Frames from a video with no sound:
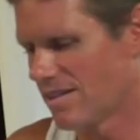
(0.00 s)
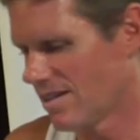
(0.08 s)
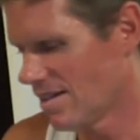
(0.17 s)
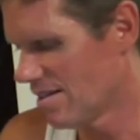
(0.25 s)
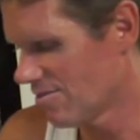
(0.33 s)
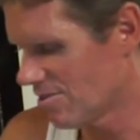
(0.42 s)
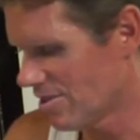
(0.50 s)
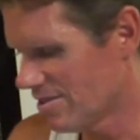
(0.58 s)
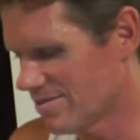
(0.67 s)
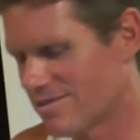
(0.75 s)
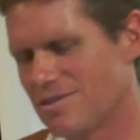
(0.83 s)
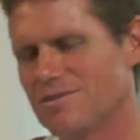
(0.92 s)

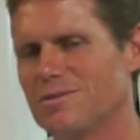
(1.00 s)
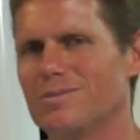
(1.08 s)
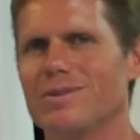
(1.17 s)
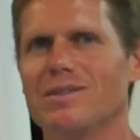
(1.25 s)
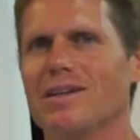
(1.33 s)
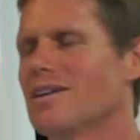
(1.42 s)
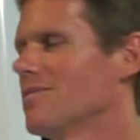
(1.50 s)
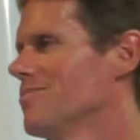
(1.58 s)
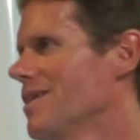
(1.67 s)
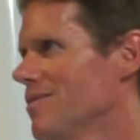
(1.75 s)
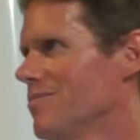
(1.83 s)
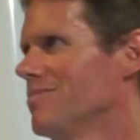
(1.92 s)
Well, it would be my